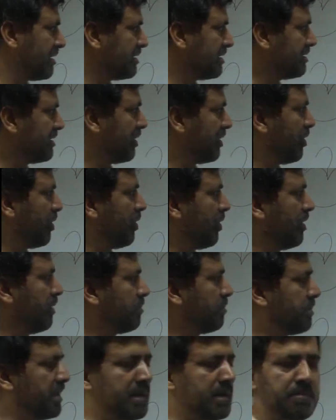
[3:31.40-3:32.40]
the
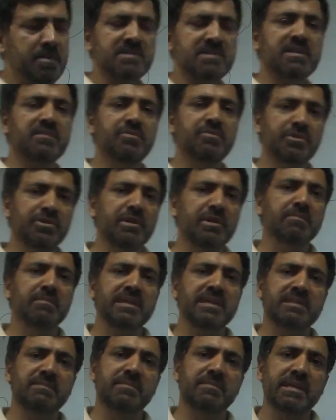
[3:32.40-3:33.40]
whole purpose of doing
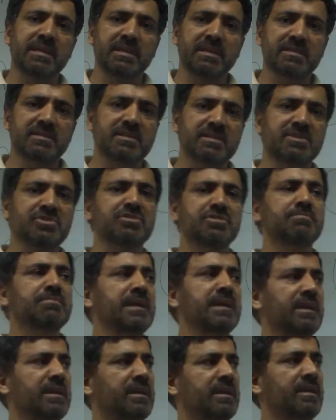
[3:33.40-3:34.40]
mathematics is to
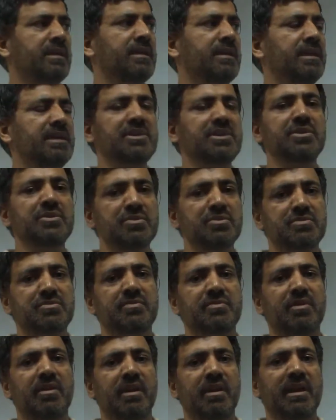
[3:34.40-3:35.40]
make it
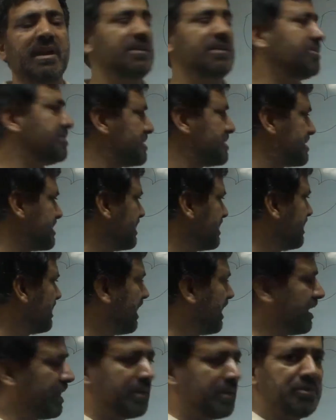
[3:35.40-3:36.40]
useful, and I don't see
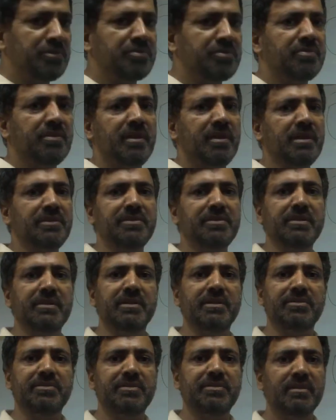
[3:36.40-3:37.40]
any usefulness in
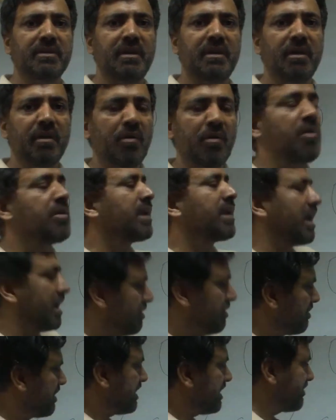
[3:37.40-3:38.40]
this.
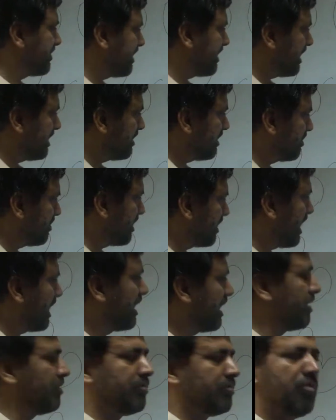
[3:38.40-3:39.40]
You can say that,
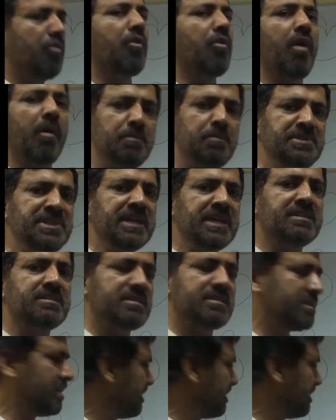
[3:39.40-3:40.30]
I have 4 objects,